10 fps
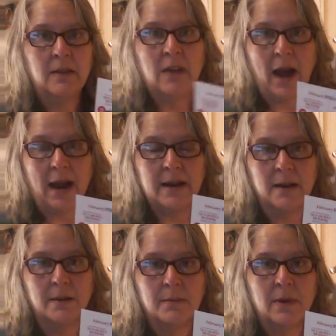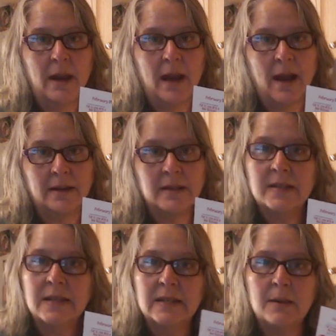the item at
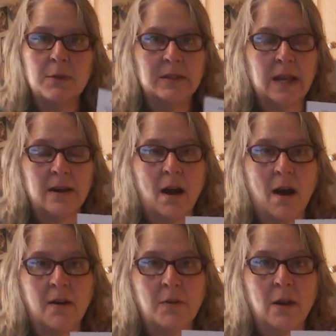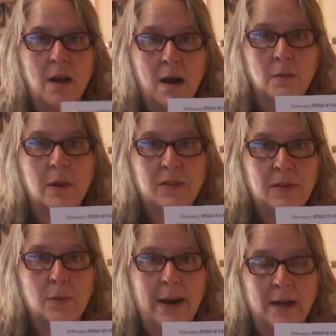60% off along with
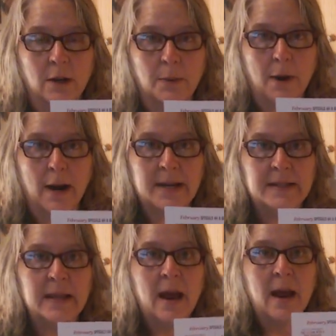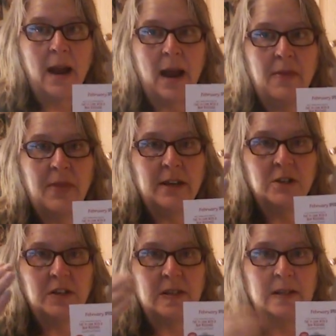the regular price. And then
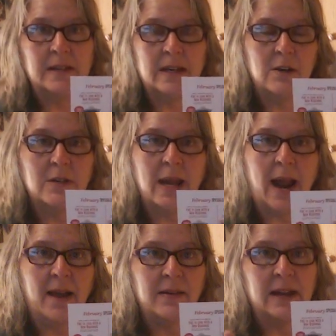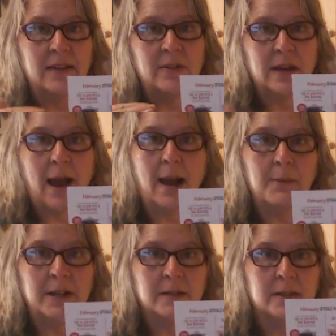just continue to add in the
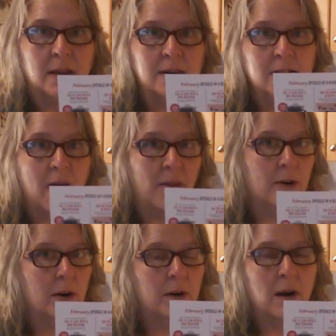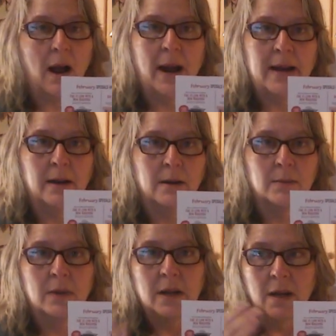comments another
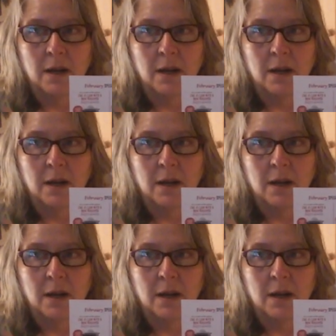item